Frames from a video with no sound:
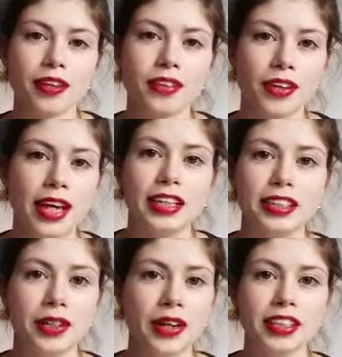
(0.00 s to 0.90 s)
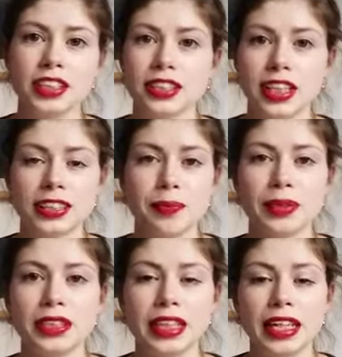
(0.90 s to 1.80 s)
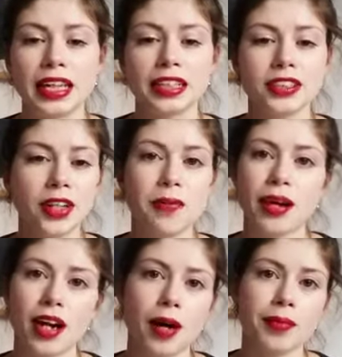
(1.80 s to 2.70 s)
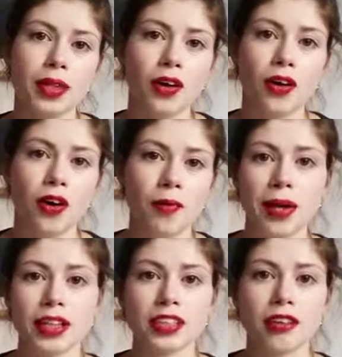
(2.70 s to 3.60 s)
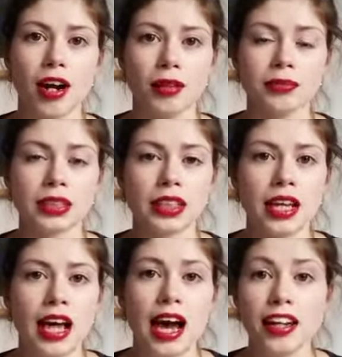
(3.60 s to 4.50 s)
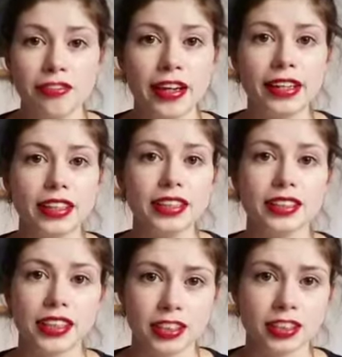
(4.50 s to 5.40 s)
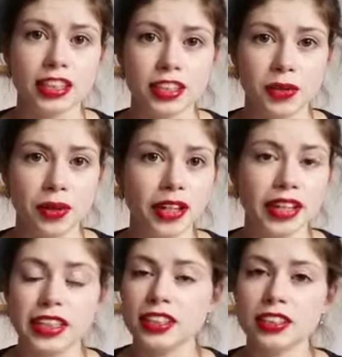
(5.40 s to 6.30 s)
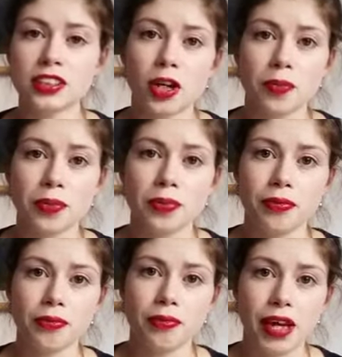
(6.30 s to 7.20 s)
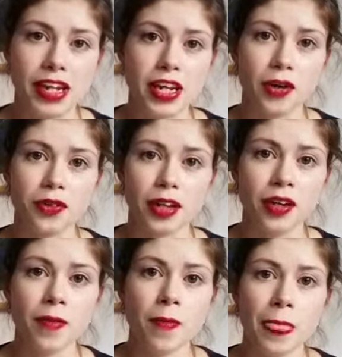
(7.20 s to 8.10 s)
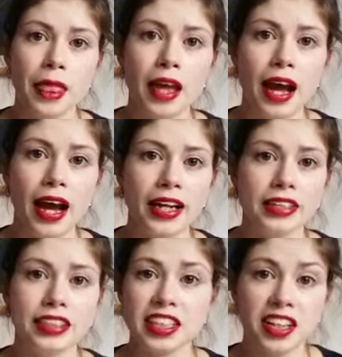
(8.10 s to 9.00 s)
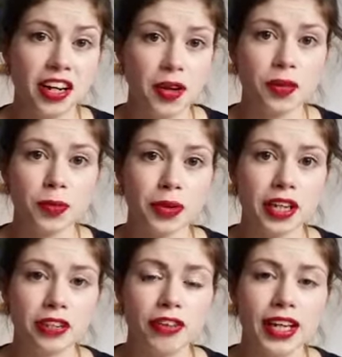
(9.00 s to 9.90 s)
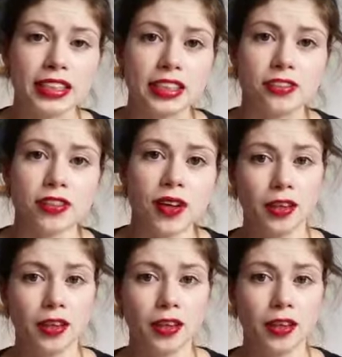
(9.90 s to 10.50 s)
So I just started putting sodium bicarbonate on my underarms, and in fairness, it does actually work. It does stop any odour, and it was pretty effective.